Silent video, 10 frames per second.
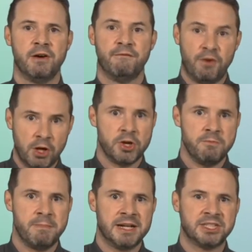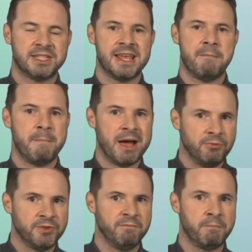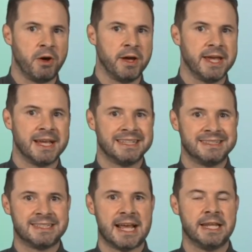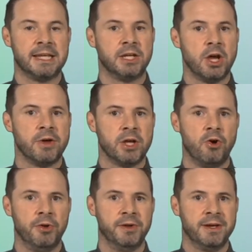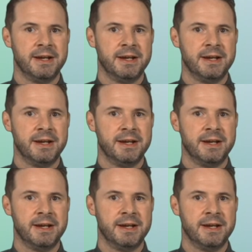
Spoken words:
Volume measures the amount of buying and selling going on.